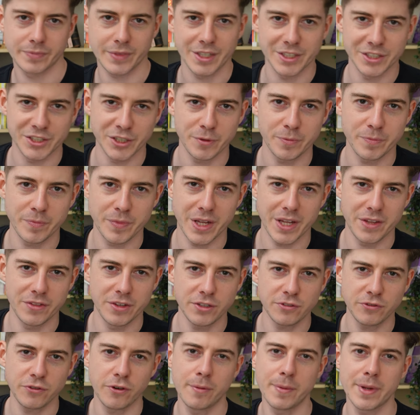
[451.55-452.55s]
So in
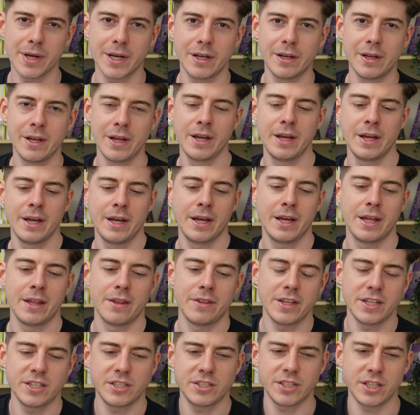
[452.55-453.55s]
this formula,
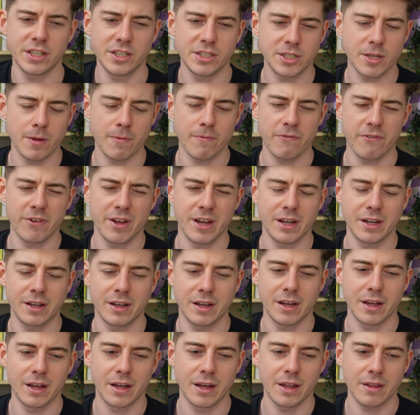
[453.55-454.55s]
this is
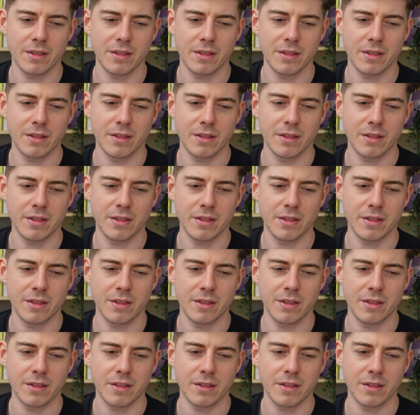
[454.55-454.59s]
something